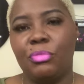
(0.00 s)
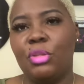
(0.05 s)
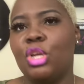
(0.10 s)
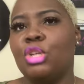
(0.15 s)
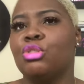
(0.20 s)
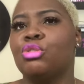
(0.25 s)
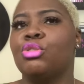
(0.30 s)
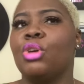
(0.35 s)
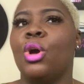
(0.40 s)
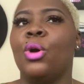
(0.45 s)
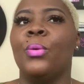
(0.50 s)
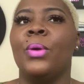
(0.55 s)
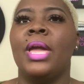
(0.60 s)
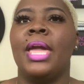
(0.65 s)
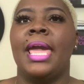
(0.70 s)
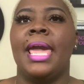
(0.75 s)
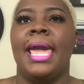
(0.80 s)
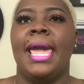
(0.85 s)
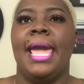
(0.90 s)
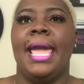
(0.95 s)
So
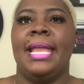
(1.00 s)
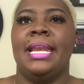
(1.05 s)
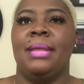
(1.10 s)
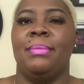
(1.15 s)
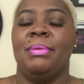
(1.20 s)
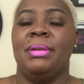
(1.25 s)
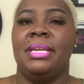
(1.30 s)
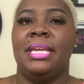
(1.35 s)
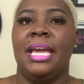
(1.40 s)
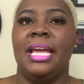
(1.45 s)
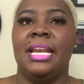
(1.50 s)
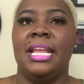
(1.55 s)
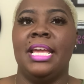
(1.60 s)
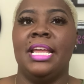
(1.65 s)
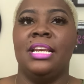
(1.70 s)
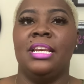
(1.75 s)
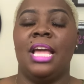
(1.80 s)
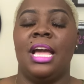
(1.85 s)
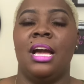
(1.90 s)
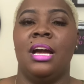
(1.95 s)
in the beginning,